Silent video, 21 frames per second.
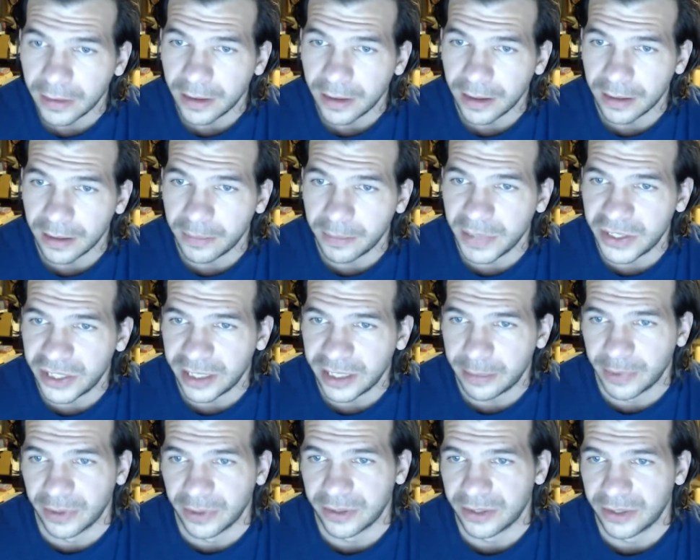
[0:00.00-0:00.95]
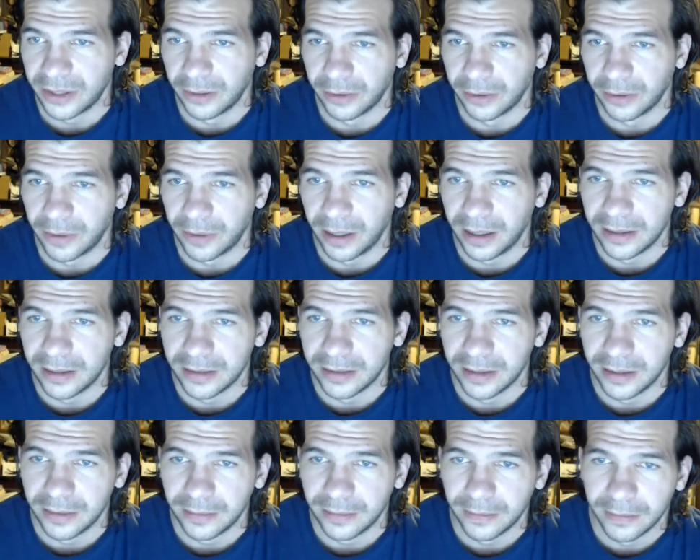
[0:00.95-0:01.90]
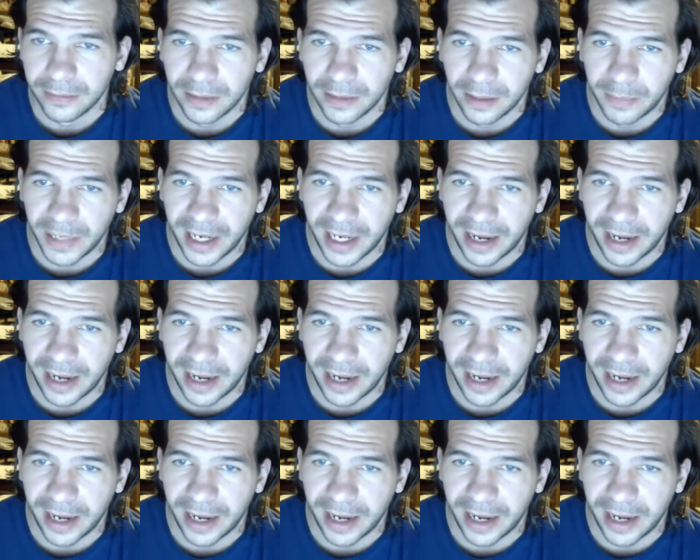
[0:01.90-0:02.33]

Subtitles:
It'd be cheaper to solarize it. I mean,